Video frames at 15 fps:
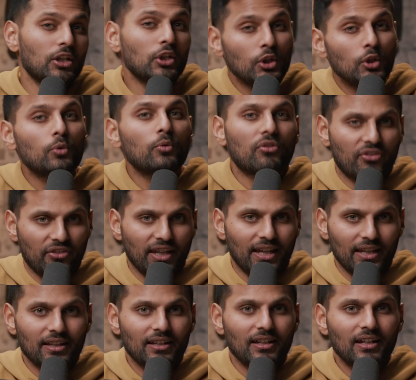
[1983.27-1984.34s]
a new
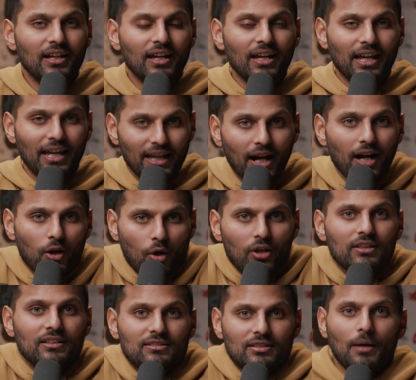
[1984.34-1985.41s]
thing. It, a
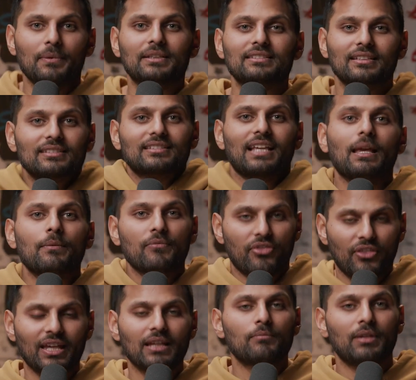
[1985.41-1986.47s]
lot of the time, it's the
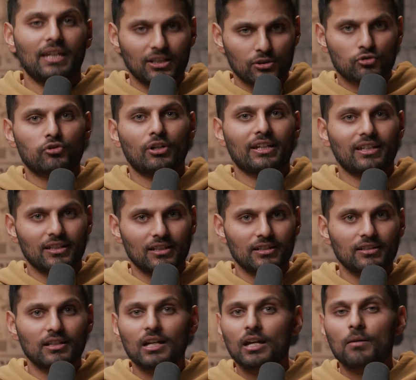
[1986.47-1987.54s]
same thing being
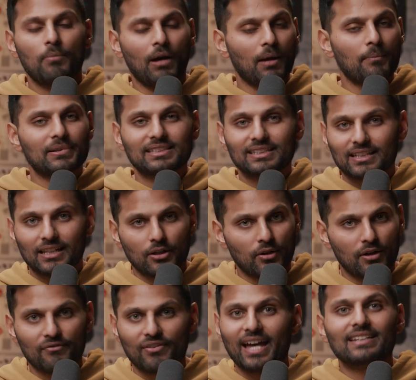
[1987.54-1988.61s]
triggered by a
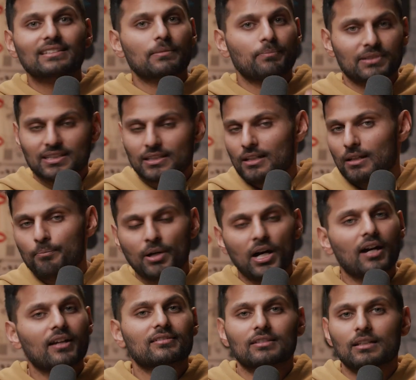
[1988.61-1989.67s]
particular event, a particular
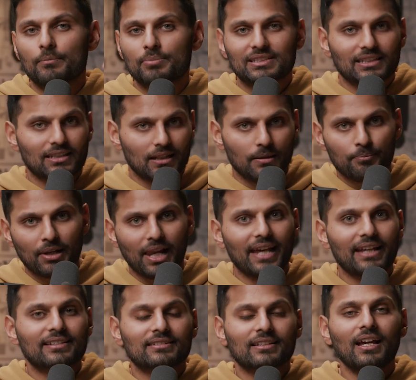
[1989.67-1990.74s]
person, a particular
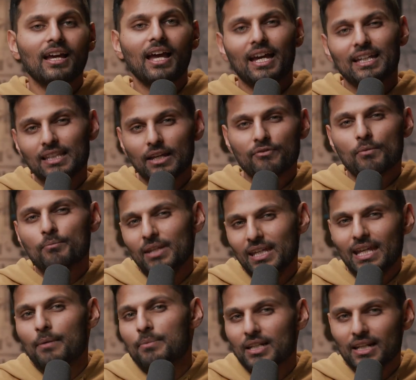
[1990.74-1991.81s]
place. And therefore,
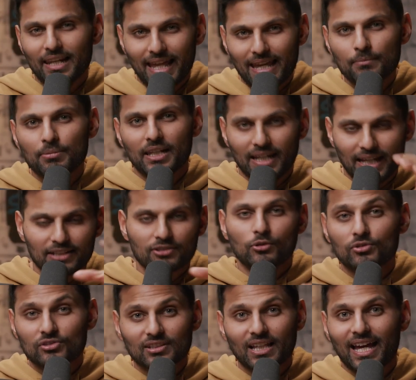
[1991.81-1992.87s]
being able to label it,
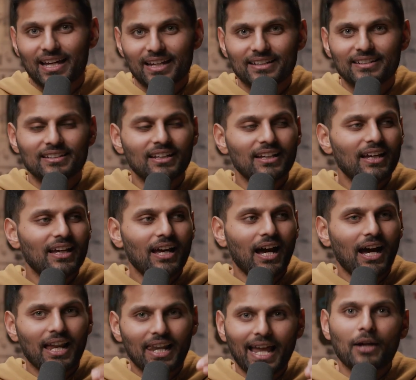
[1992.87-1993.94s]
as you said,
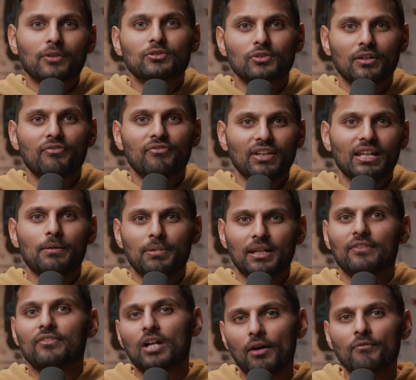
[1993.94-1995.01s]
allows you to feel a
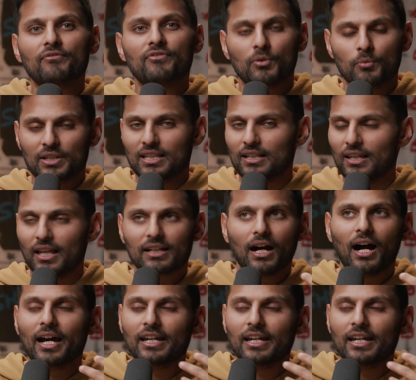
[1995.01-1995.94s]
bit of comfort with it. Like,